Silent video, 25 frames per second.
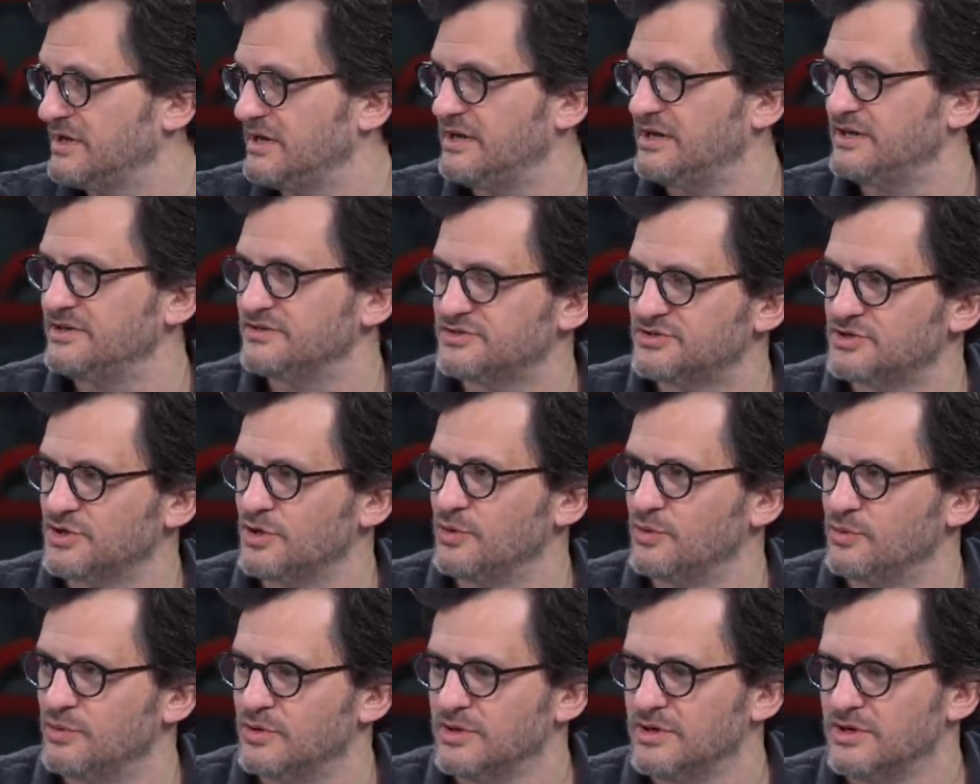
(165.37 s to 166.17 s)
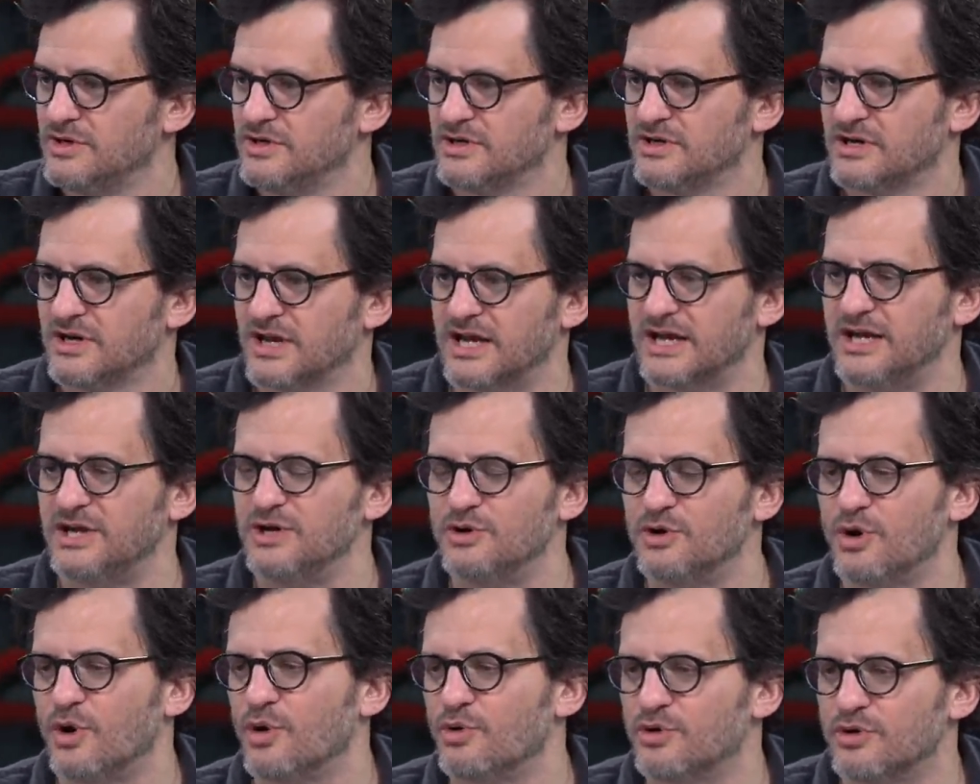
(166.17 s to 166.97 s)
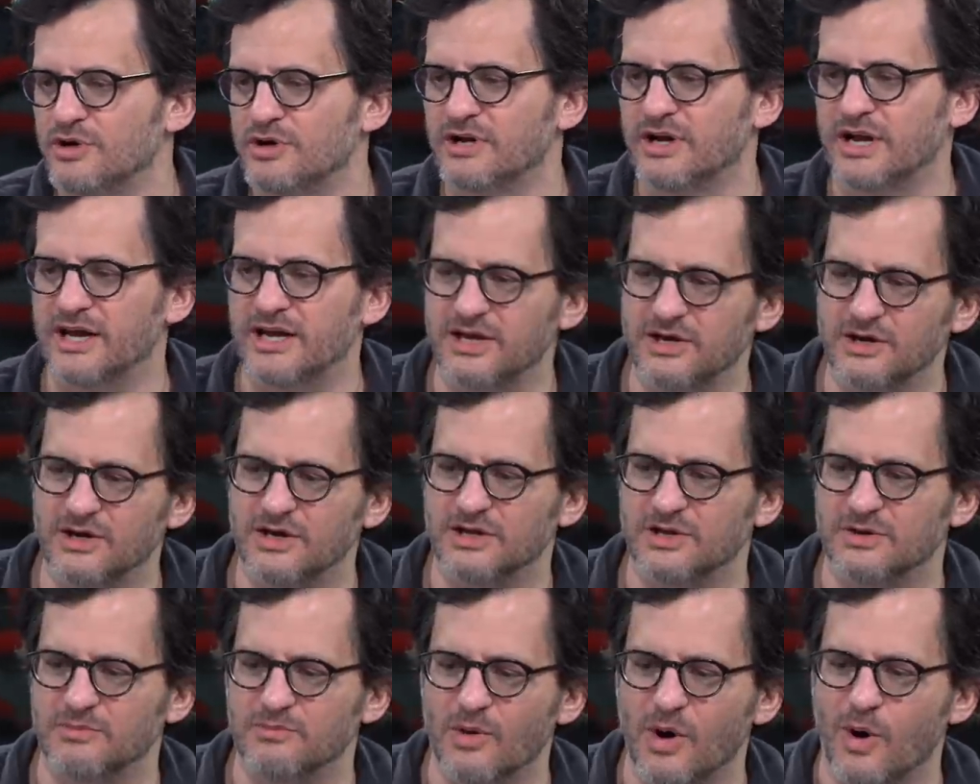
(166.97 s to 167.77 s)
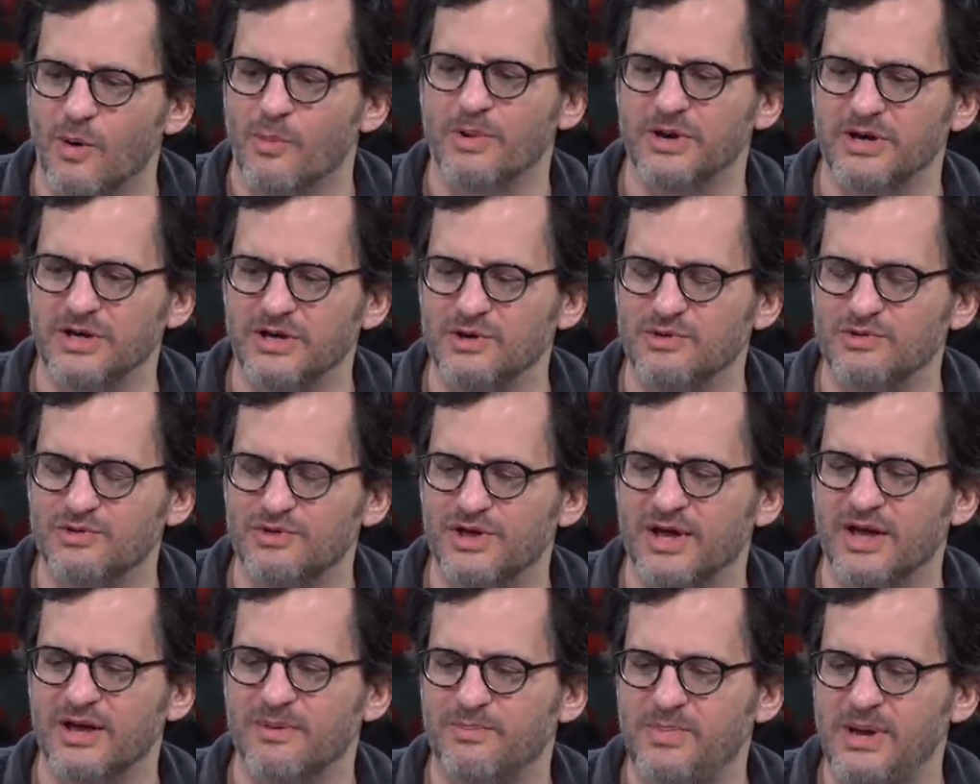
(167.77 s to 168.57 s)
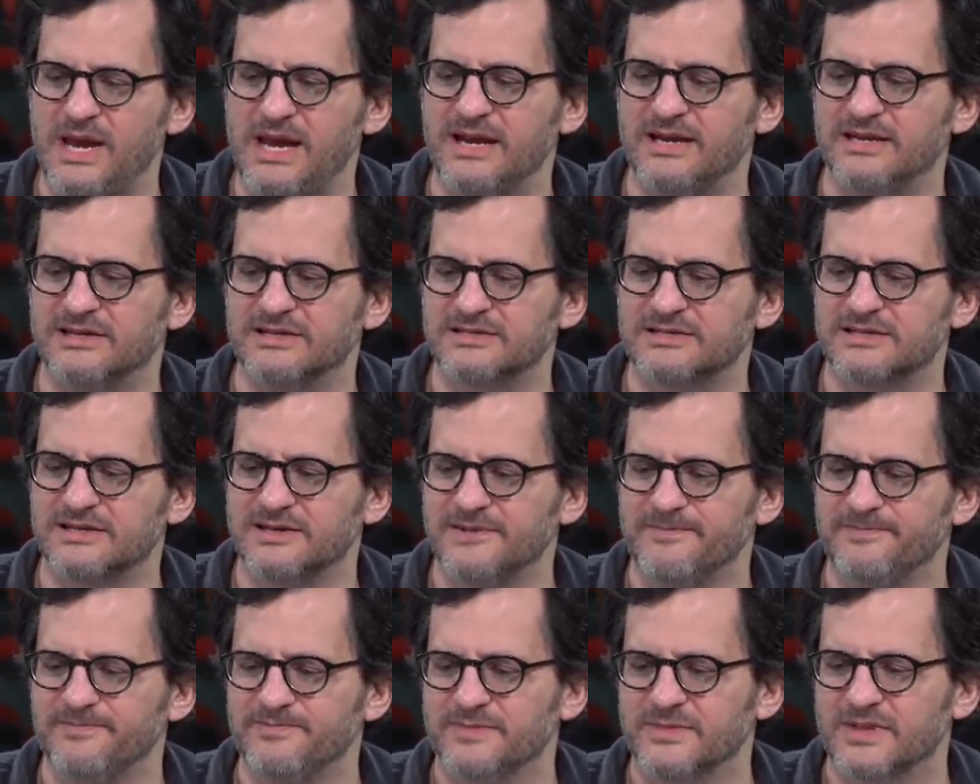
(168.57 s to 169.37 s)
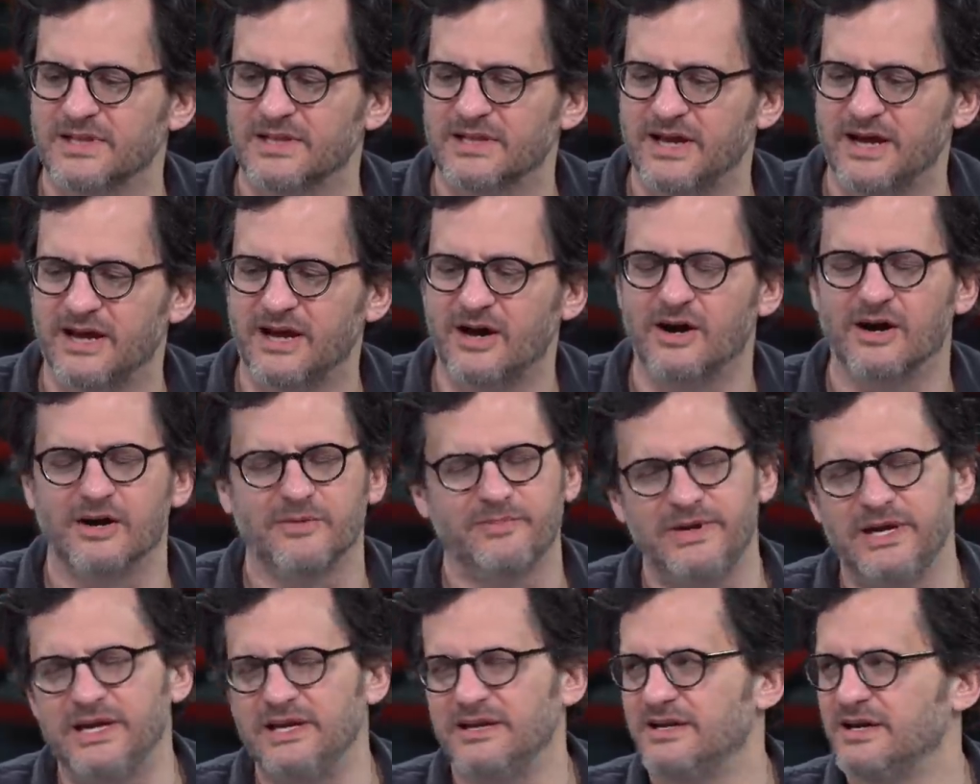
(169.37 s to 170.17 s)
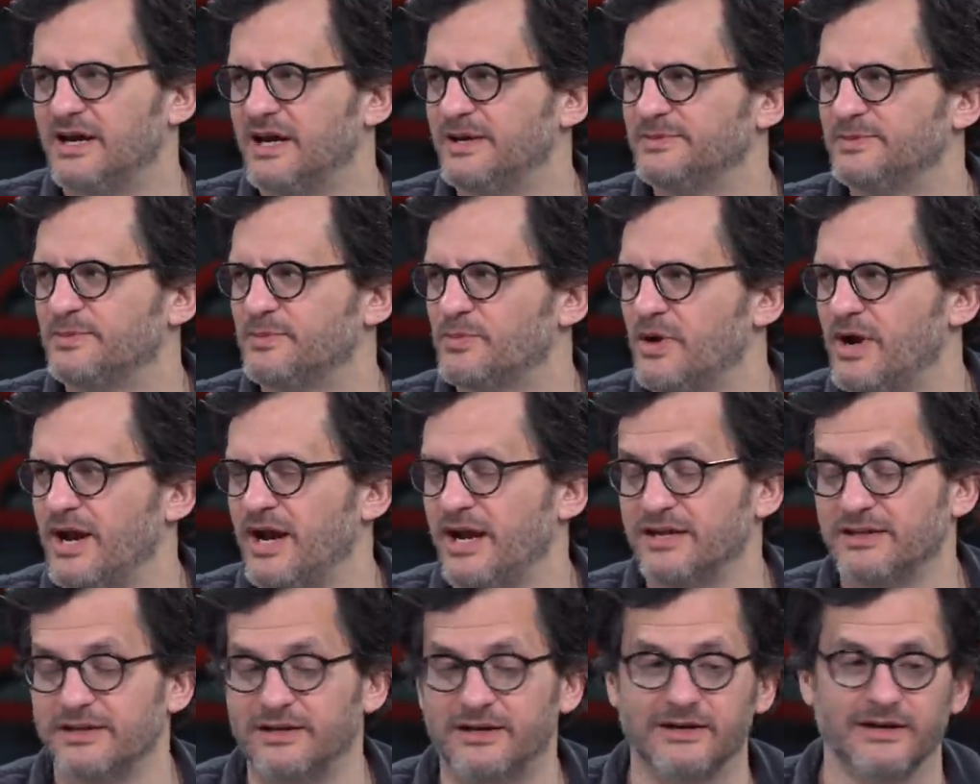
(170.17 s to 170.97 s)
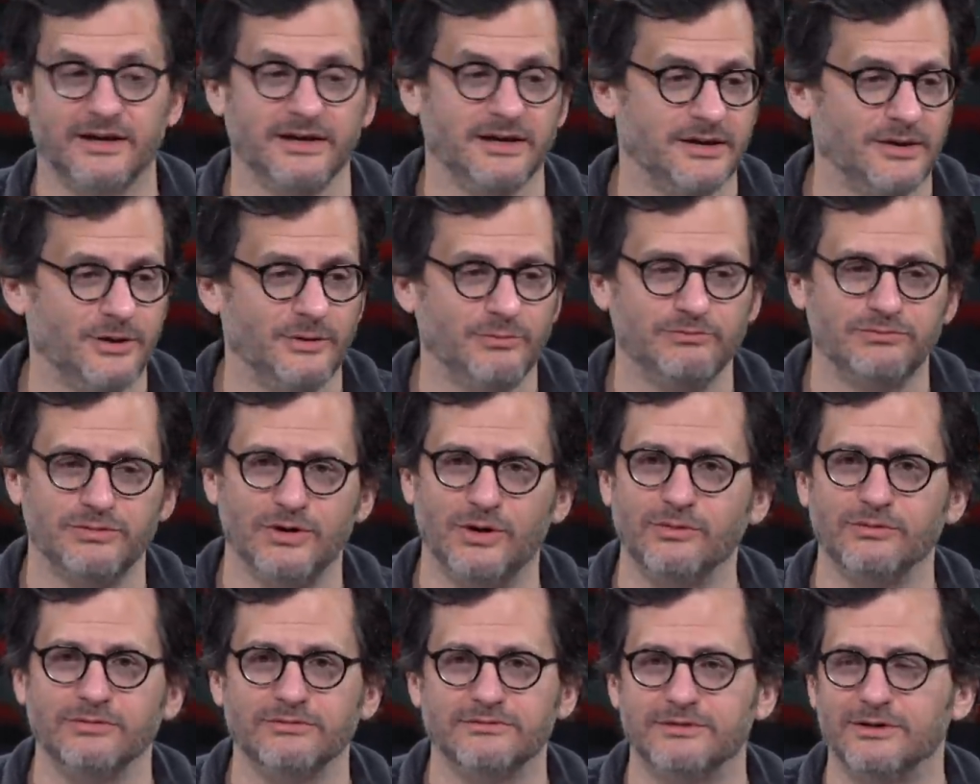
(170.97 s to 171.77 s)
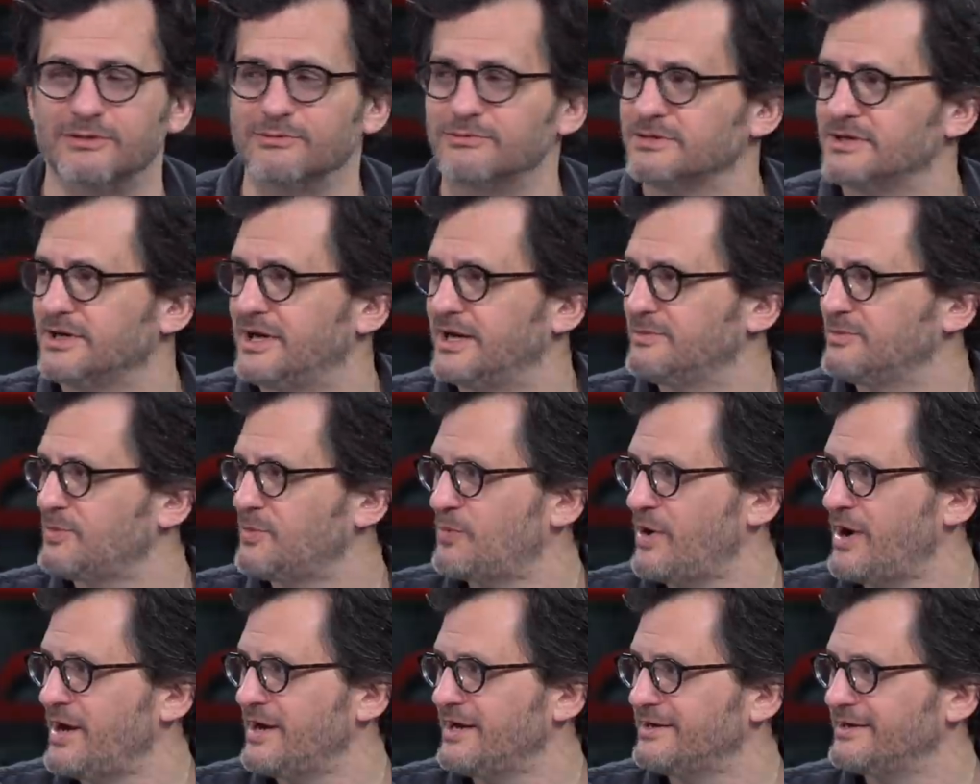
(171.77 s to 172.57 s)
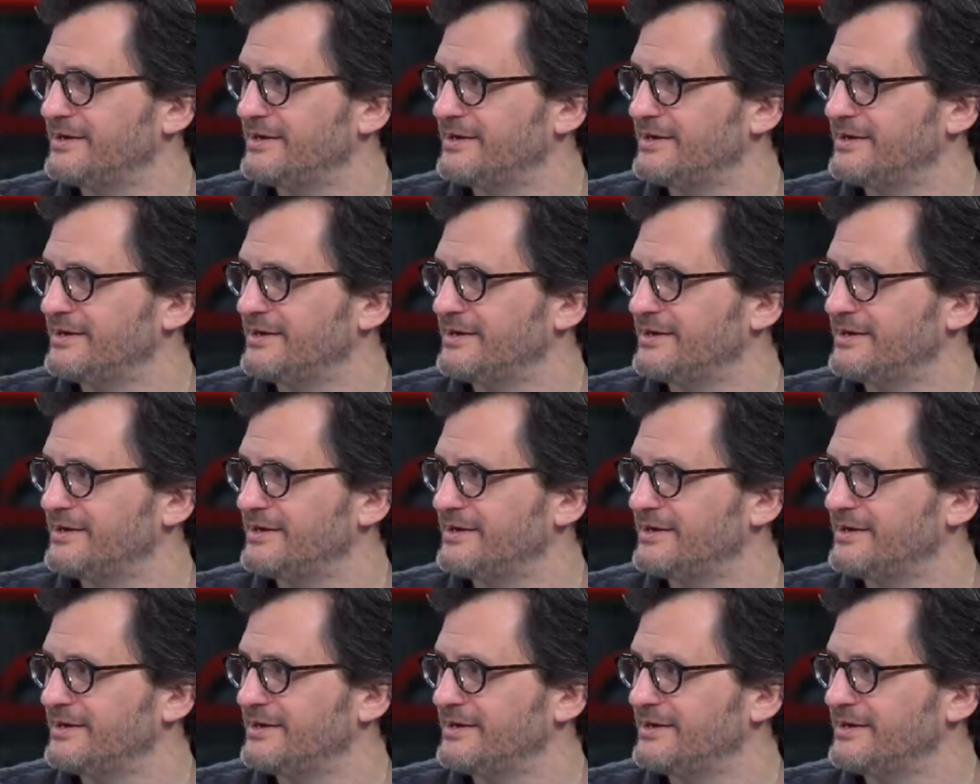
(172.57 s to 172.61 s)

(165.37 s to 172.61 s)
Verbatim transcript: Uh, so like you don't like you, the moment you think Pete is like, oh, Pete, cut him a break, and then you're like, nope, don't, don't cut him a break.